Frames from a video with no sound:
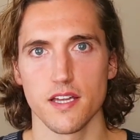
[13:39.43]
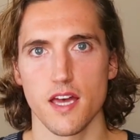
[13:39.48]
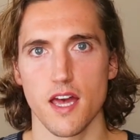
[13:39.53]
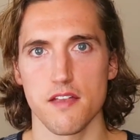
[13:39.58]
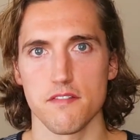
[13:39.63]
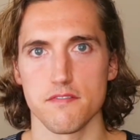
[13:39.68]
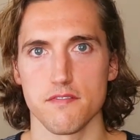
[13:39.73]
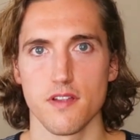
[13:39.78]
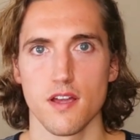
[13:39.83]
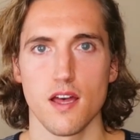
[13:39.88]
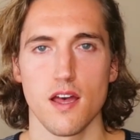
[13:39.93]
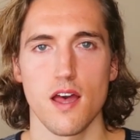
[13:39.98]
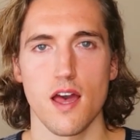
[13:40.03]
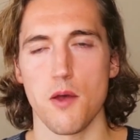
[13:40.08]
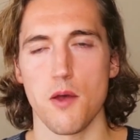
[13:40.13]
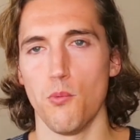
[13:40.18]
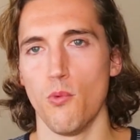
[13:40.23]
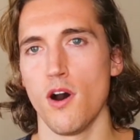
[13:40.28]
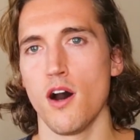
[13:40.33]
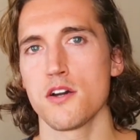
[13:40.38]
and
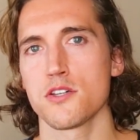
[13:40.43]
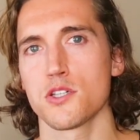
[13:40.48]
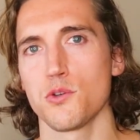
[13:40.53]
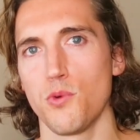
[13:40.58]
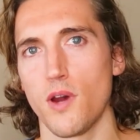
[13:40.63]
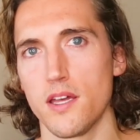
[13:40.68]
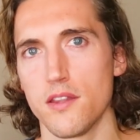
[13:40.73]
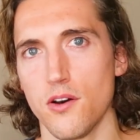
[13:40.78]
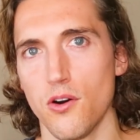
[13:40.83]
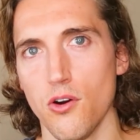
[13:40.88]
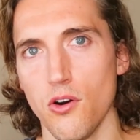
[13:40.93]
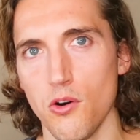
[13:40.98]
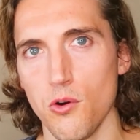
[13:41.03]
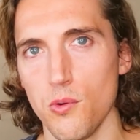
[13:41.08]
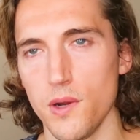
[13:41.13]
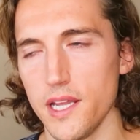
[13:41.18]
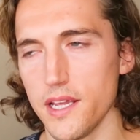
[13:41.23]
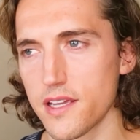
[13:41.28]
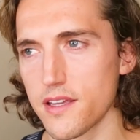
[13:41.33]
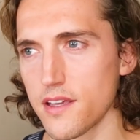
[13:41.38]
wash away the whole
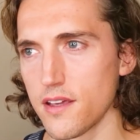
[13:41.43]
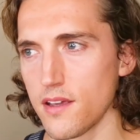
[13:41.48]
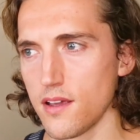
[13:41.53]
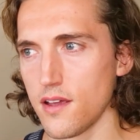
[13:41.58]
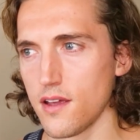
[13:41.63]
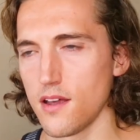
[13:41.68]
week?